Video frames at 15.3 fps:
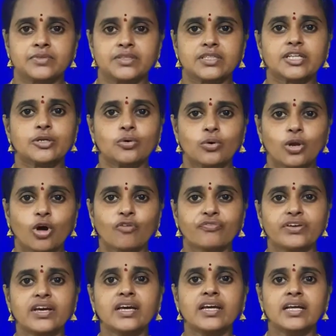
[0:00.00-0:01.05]
The role of
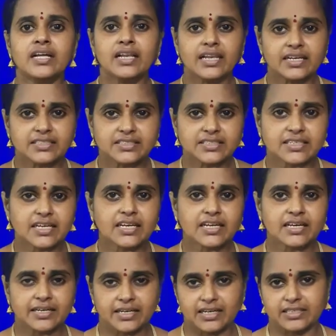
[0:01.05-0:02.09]
a lexical
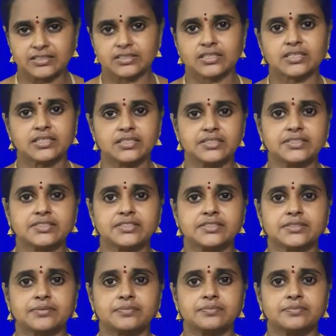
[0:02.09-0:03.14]
analyzer is.